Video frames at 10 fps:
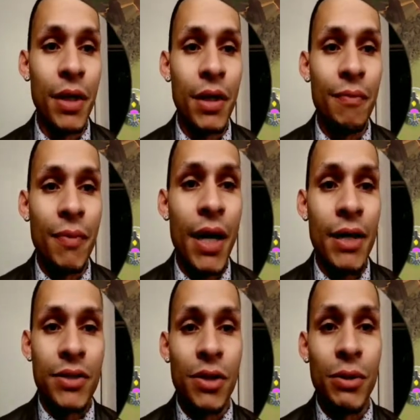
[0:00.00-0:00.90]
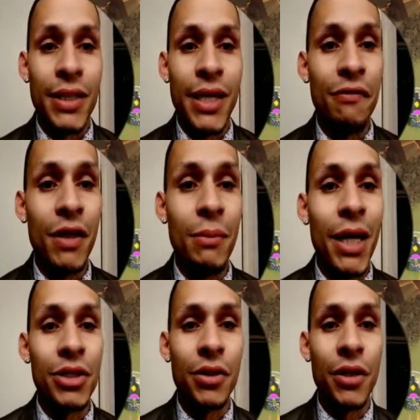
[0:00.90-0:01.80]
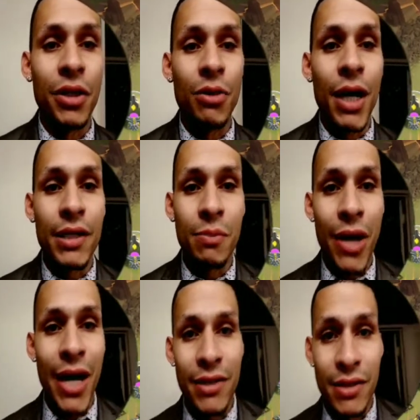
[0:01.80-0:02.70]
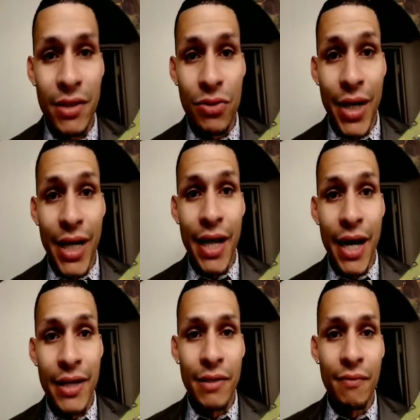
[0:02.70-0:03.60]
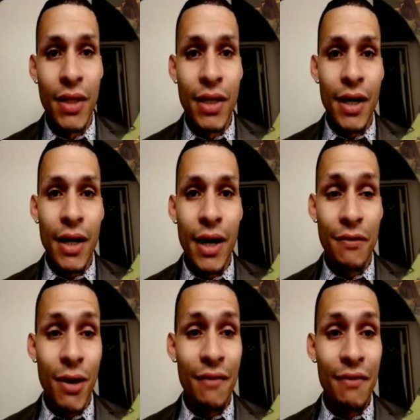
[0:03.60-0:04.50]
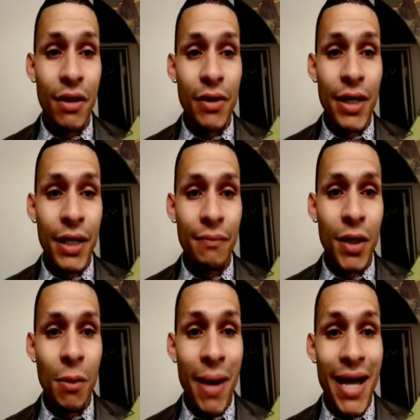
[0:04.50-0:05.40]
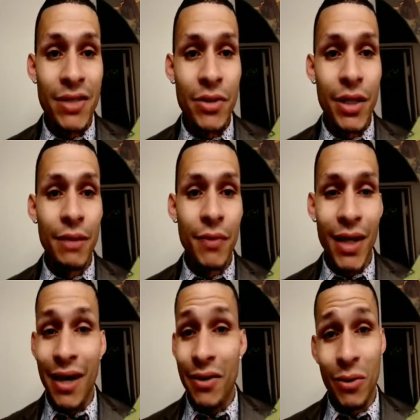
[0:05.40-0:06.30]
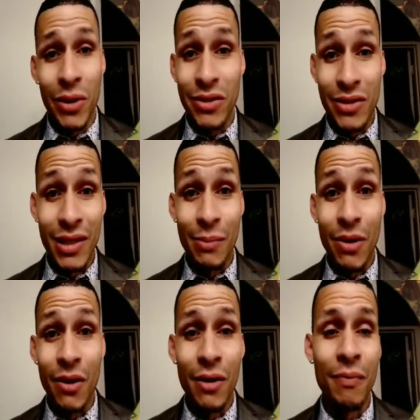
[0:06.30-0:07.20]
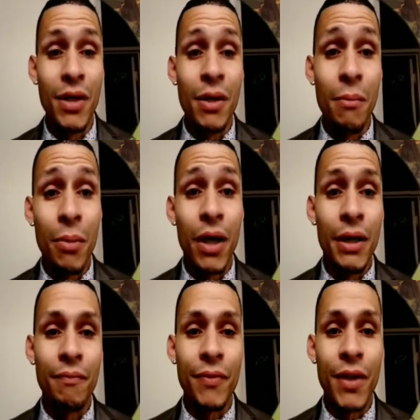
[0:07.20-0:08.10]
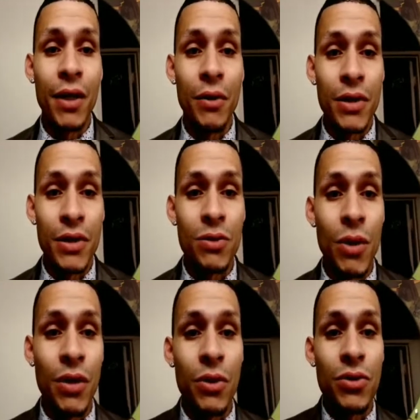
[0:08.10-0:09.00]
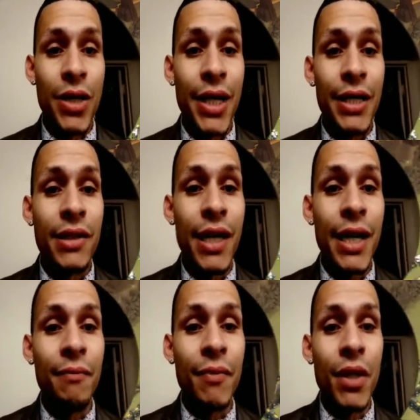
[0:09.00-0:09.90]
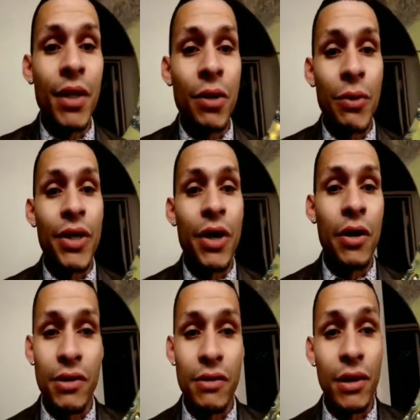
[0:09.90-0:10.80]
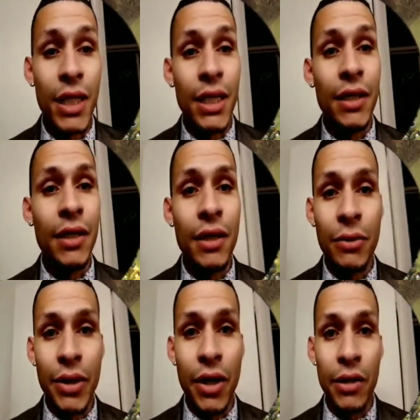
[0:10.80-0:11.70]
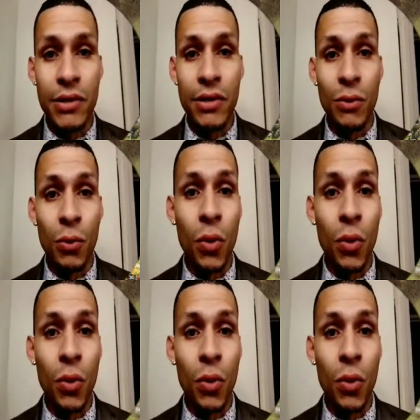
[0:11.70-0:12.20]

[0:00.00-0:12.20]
So definitely make sure that you guys practice this raid, guys. If you haven't already, mastered it, I don't know what you're sleeping on, but this is one of those raids that, regardless of the league, regardless of the war,